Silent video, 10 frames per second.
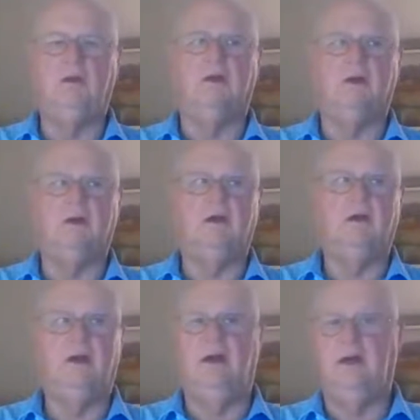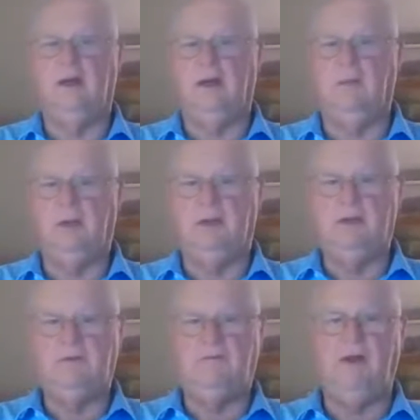look, I mean,
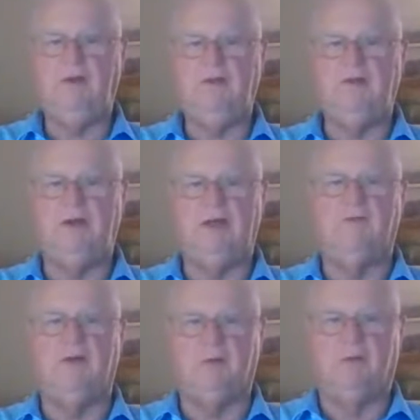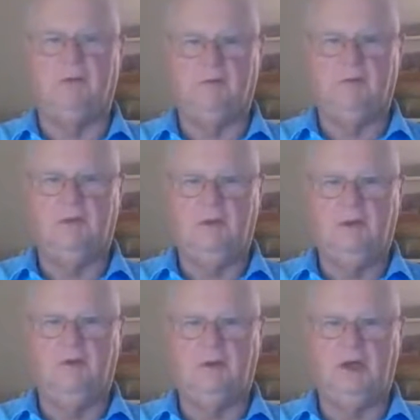let's face the inevitable.
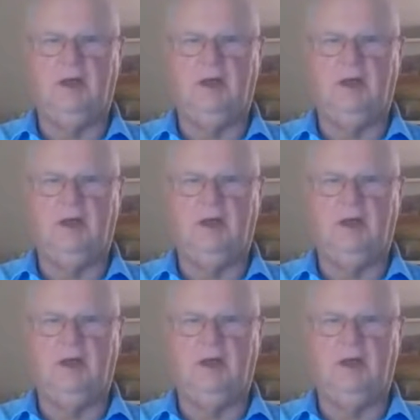Okay,